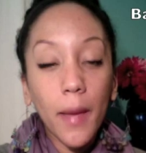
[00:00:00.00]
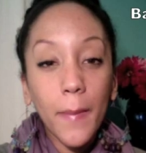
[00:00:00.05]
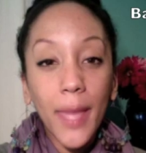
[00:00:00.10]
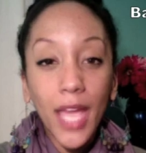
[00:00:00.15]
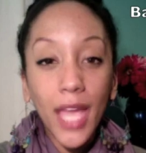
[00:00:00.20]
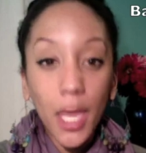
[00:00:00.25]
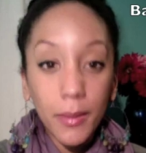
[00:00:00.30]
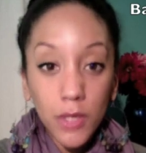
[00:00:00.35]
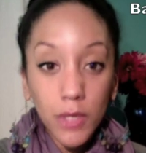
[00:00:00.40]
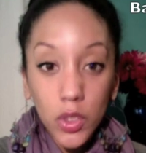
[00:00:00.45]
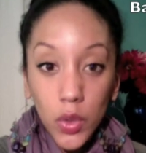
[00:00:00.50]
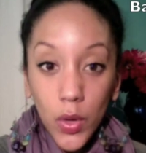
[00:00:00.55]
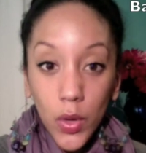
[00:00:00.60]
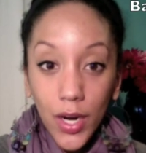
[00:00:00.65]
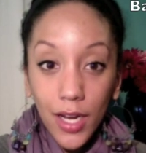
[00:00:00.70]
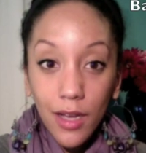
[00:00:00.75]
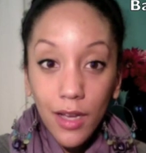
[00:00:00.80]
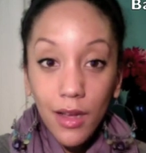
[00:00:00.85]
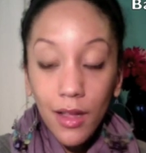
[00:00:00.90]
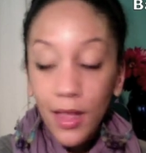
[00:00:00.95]
makeup
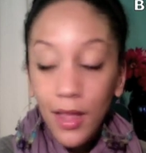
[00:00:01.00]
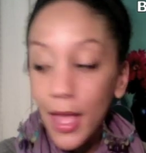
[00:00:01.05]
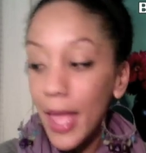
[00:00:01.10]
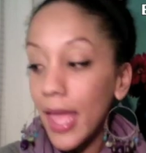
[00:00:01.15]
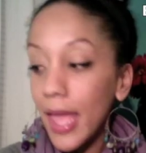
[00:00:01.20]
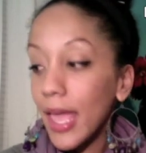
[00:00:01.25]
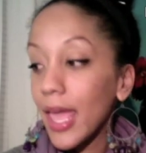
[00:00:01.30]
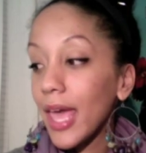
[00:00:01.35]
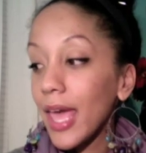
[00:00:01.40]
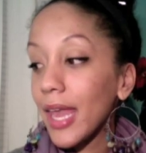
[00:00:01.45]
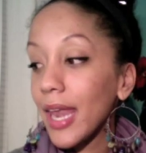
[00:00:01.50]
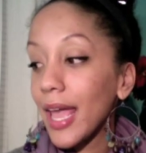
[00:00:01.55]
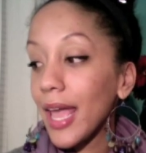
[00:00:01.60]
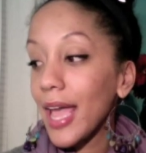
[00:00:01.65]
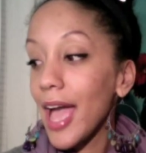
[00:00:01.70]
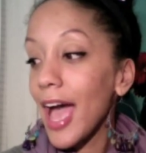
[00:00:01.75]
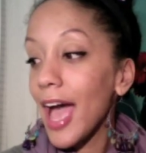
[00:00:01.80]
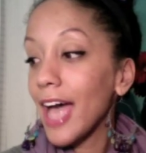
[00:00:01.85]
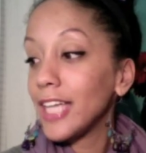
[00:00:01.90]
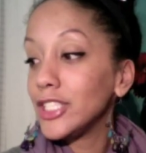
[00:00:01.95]
tutorial, and I
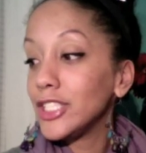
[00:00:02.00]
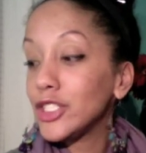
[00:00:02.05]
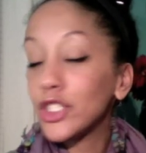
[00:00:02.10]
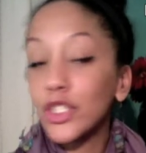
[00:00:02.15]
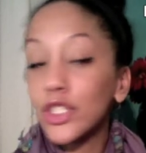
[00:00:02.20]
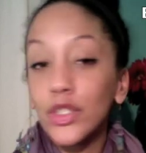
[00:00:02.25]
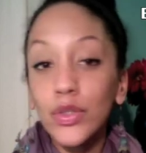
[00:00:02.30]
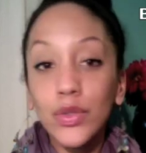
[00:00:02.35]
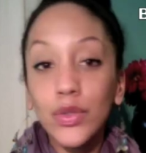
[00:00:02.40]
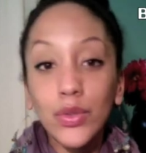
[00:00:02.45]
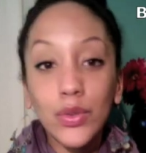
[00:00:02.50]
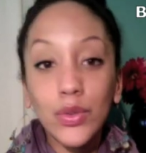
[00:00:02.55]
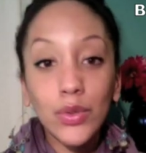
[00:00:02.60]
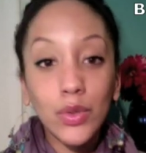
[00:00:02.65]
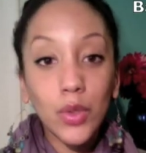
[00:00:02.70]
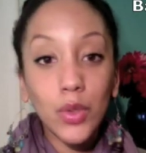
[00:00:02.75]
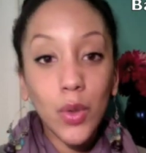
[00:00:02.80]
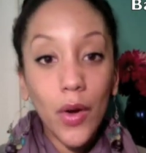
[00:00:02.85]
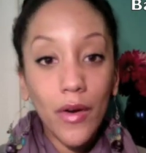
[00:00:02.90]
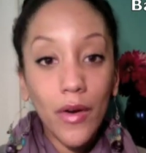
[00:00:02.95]
had
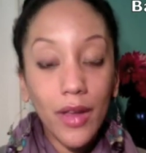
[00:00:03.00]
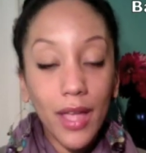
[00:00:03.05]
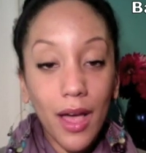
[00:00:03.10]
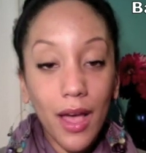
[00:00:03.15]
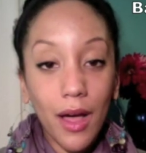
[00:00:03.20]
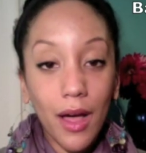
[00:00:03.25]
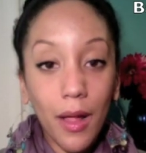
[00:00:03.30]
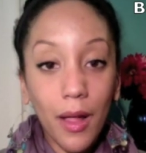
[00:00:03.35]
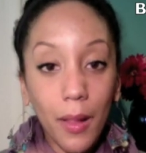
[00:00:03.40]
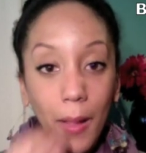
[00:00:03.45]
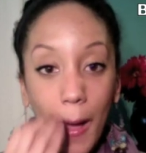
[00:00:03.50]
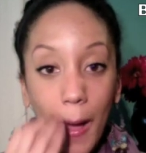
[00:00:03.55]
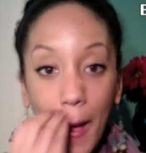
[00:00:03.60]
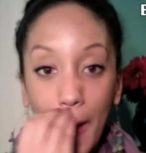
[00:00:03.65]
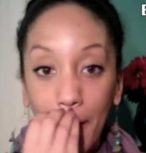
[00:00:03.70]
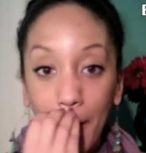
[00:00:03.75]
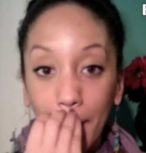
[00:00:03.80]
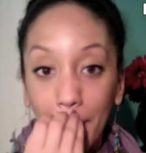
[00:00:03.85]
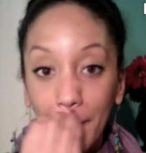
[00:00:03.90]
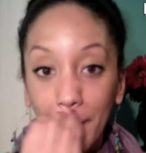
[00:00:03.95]
two L'Oreal
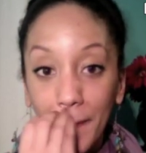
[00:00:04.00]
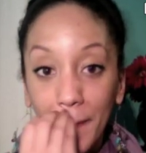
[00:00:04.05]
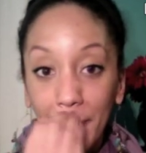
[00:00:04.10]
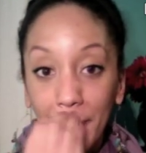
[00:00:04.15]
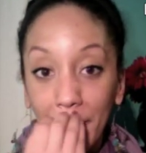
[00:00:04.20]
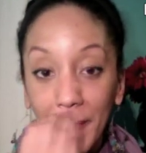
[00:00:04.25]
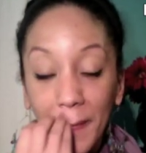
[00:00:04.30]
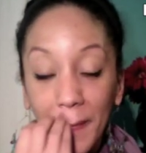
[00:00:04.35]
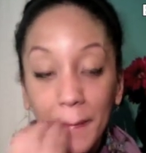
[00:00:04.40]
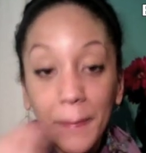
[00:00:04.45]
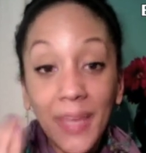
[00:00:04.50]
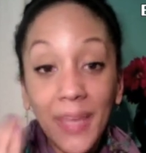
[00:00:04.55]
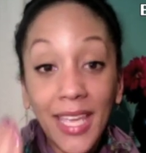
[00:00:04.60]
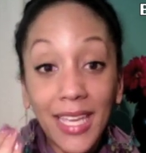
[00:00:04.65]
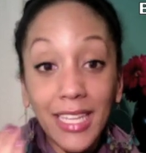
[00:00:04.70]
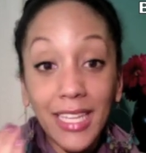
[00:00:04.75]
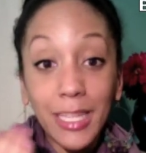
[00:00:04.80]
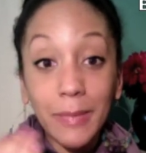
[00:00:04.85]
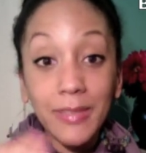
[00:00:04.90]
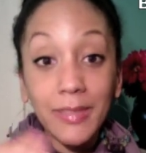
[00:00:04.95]
pink
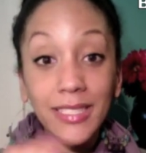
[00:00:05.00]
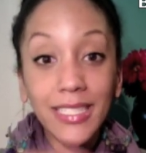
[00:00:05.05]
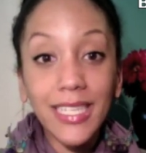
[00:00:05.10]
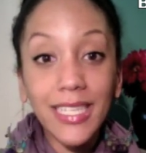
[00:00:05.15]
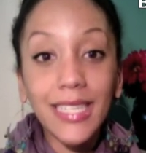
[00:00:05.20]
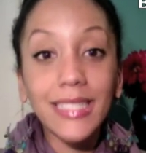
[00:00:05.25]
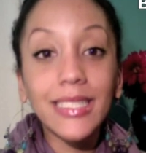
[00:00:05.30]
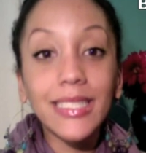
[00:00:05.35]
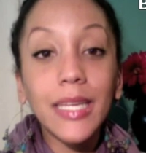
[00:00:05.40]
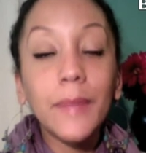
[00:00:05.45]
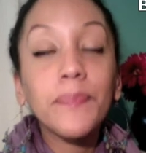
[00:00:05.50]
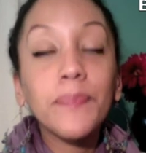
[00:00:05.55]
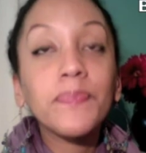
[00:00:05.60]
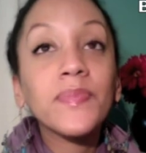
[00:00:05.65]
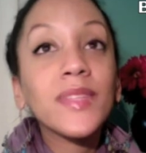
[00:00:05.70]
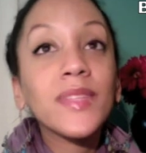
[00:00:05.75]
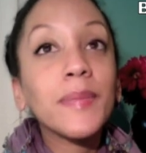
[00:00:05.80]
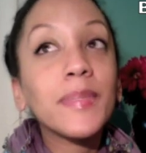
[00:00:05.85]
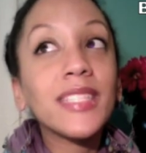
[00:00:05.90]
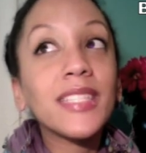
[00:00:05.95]
lipsticks,
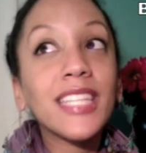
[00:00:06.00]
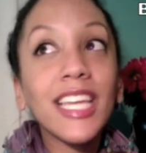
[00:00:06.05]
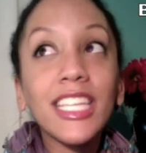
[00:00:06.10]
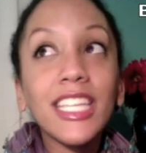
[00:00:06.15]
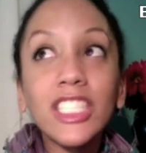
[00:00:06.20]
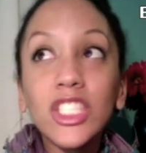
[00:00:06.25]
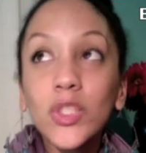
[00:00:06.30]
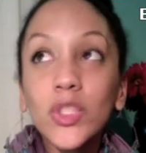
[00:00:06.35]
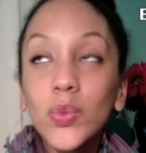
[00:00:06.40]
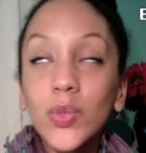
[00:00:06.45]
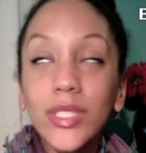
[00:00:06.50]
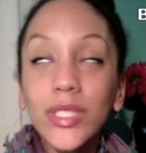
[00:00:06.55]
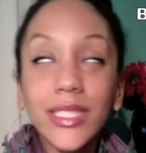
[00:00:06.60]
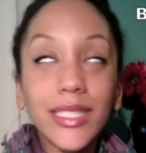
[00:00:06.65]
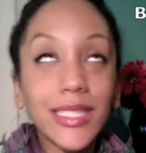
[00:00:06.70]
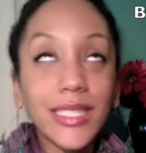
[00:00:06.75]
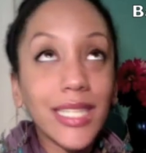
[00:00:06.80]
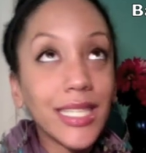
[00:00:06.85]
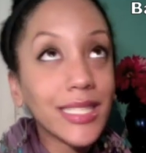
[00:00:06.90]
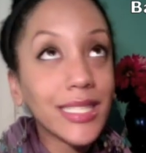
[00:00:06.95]
but they just was
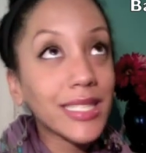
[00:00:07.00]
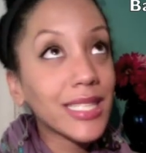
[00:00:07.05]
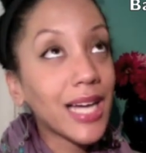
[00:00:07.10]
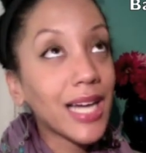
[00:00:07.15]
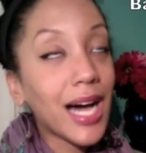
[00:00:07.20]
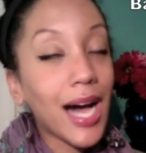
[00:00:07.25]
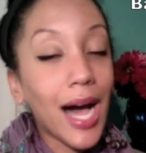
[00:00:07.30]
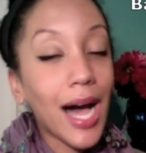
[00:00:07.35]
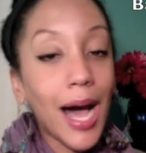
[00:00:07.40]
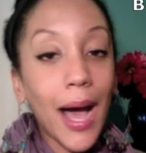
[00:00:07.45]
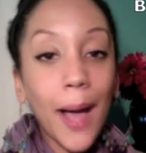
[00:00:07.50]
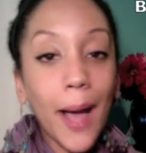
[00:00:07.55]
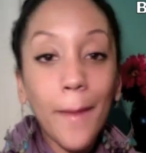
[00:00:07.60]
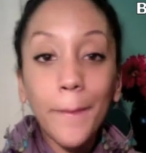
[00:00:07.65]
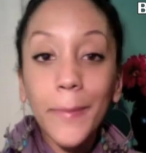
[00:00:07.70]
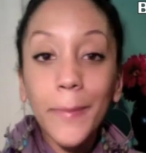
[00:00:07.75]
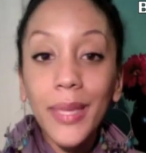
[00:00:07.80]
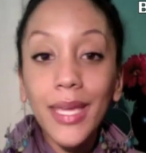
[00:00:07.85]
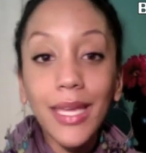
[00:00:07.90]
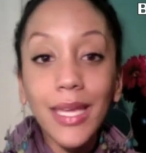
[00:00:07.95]
not the hot
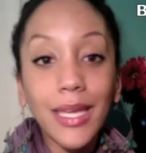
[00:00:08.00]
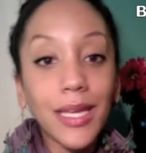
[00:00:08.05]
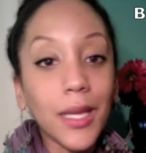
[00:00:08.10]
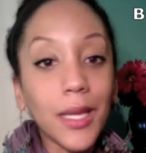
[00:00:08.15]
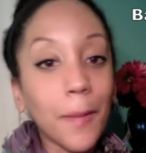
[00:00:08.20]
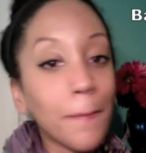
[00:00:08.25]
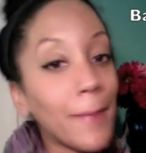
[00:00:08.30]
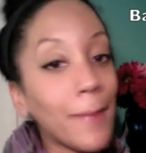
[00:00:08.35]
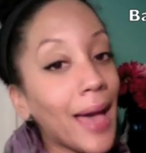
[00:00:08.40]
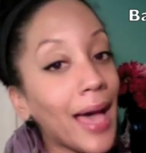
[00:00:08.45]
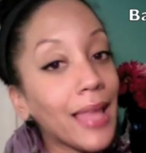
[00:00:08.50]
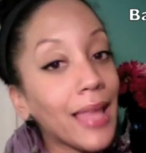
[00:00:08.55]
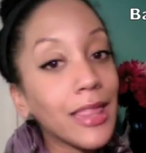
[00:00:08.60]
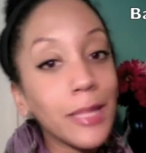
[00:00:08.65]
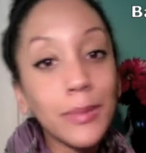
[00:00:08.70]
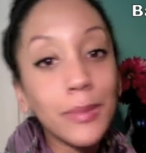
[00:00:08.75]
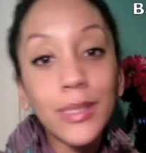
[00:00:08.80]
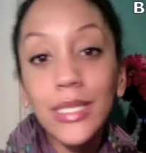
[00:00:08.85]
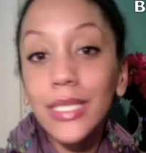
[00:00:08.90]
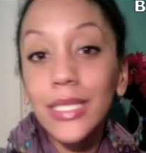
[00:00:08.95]
pink matte
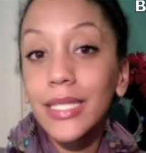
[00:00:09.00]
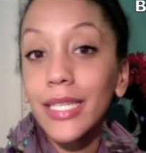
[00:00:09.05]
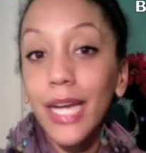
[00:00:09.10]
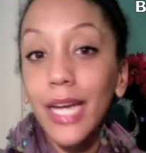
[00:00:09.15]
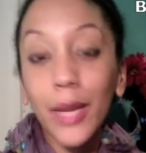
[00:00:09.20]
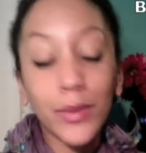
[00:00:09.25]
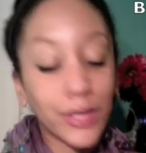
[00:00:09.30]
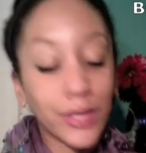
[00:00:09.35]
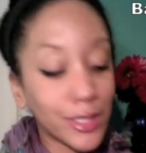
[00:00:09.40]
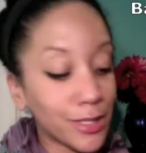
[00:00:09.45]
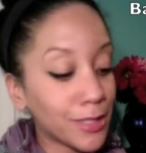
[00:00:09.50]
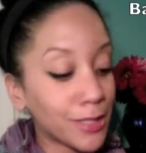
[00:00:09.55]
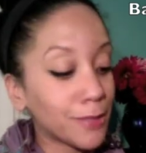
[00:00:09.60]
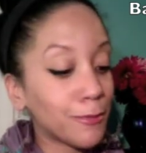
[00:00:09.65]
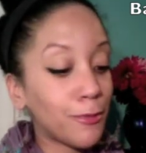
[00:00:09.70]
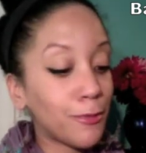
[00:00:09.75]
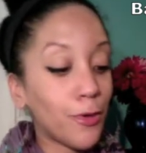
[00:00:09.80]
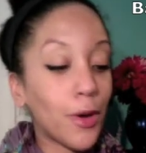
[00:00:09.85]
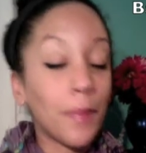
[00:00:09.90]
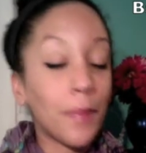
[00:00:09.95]
lipstick that I was looking
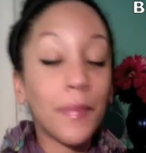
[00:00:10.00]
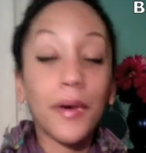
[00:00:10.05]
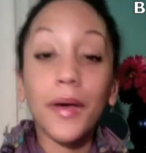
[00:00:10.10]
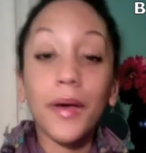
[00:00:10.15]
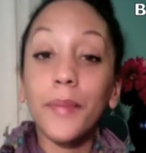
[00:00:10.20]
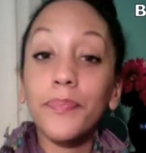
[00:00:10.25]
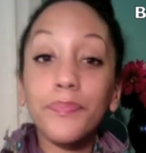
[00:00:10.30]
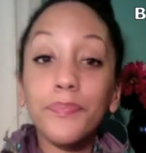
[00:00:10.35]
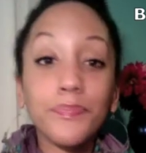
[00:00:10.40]
for, but